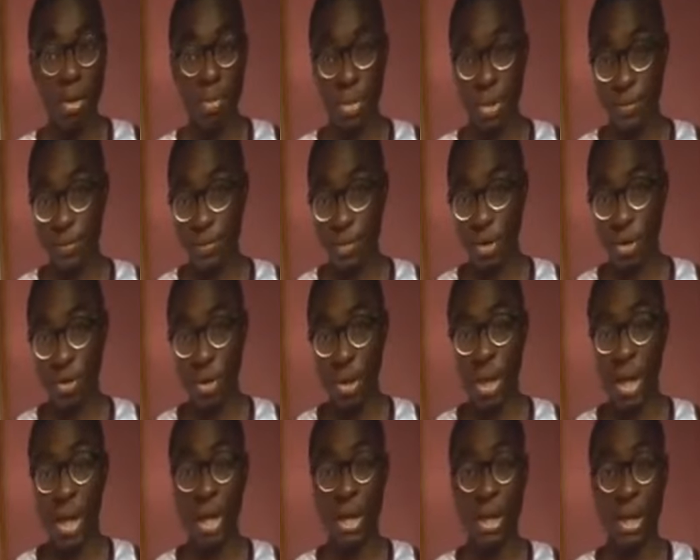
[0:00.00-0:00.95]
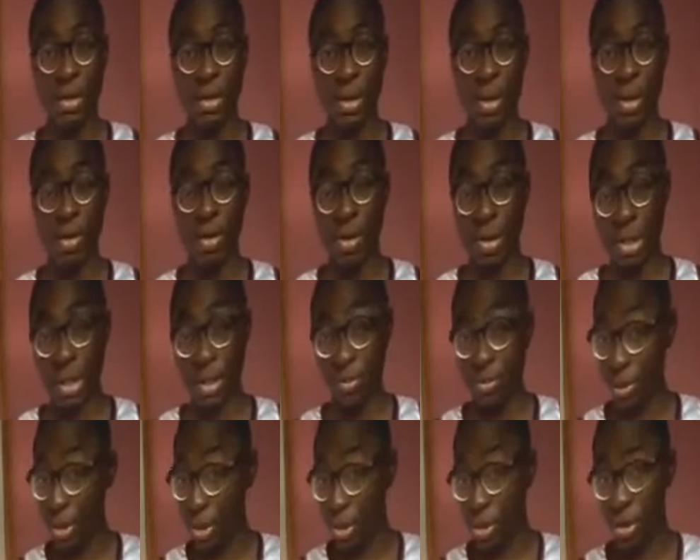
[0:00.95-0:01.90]
devotion and our
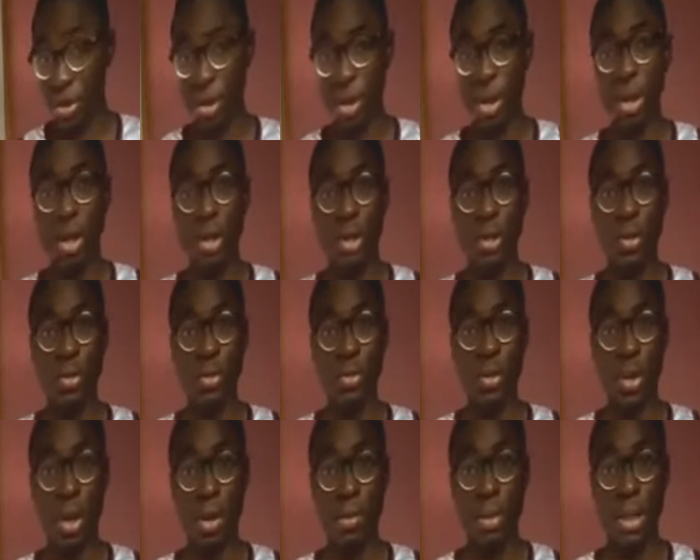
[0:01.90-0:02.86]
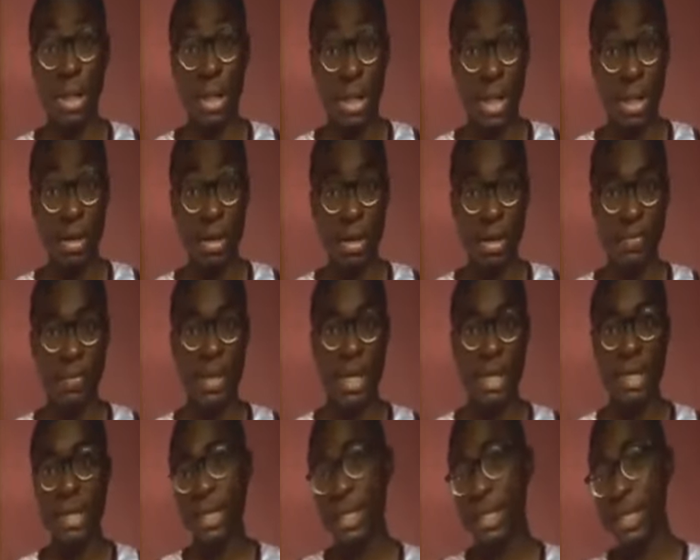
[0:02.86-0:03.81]
concentration to linear graphs.
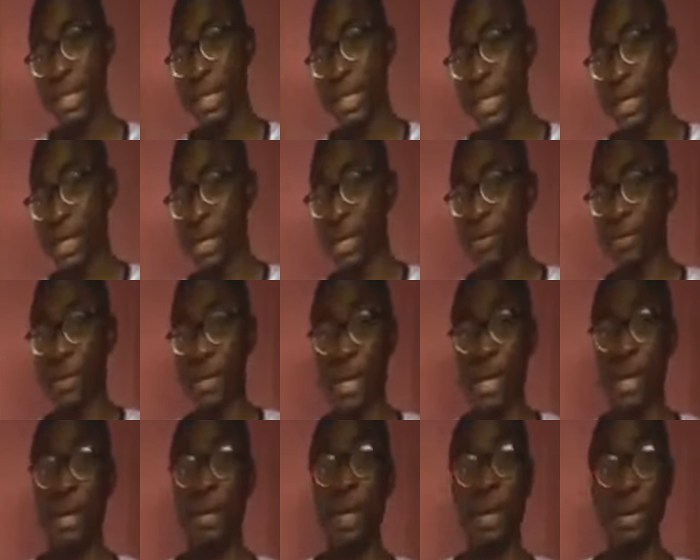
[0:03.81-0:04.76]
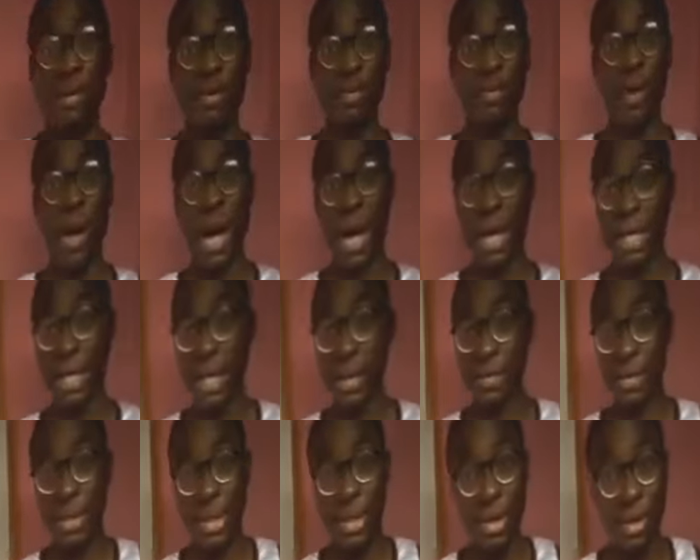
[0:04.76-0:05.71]
And in these linear graphs, there are a lot of
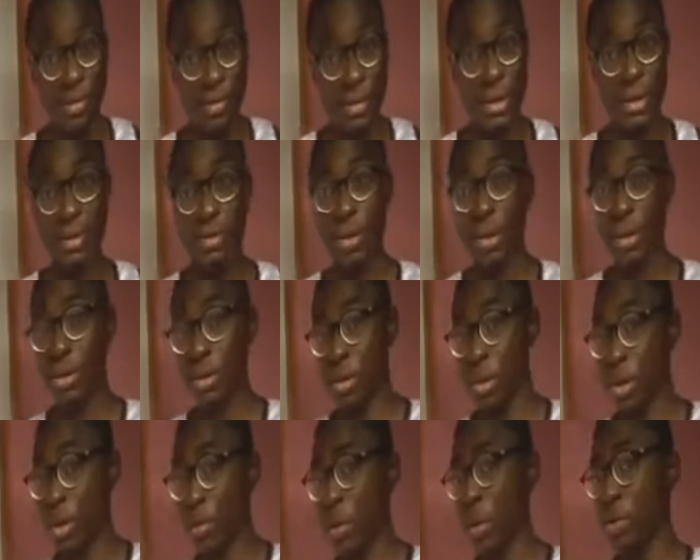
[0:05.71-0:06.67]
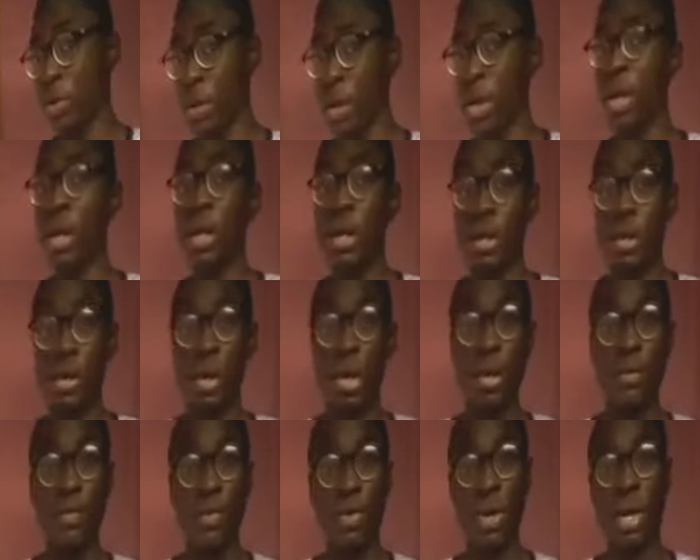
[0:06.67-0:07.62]
items, a lot of things we need to talk about. So,
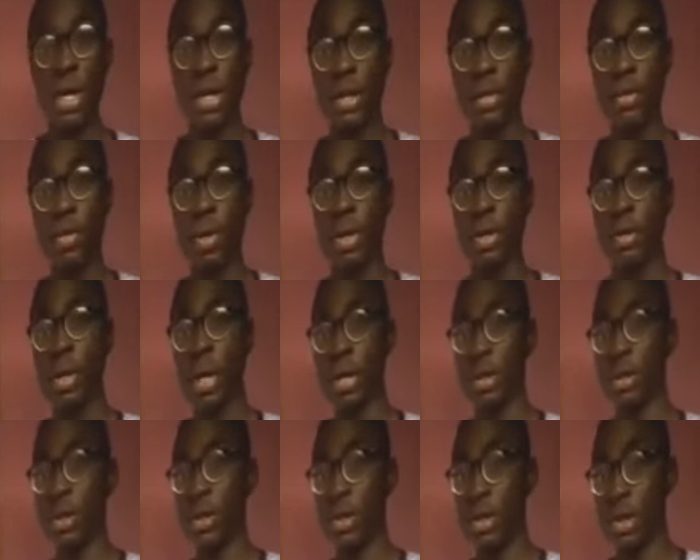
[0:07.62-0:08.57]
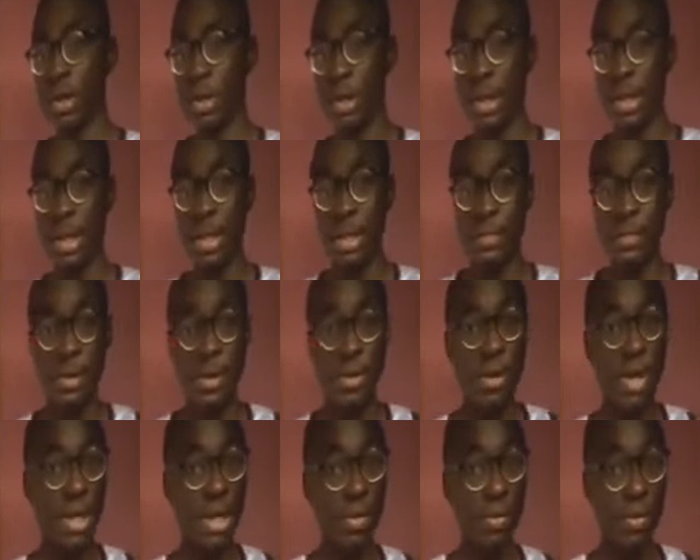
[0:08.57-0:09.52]
if you already know it, you can just see this
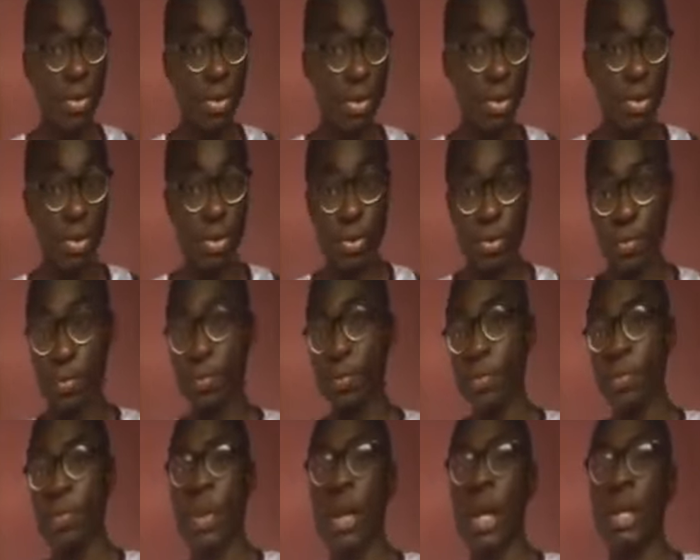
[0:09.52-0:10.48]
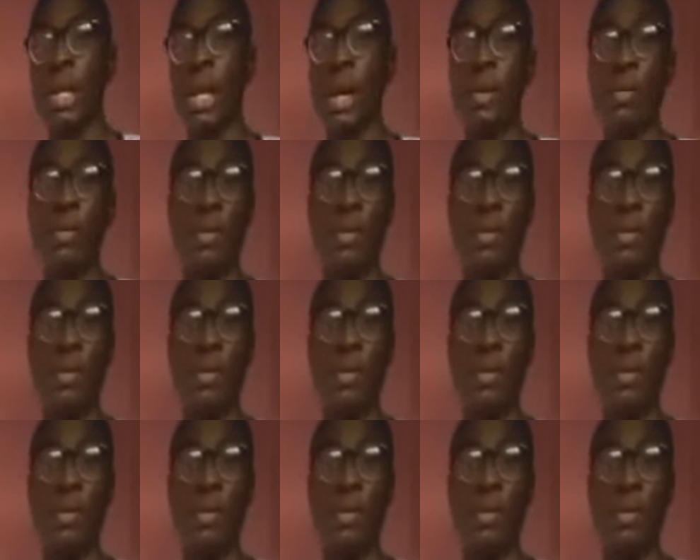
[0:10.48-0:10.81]
video as a brush through. Now,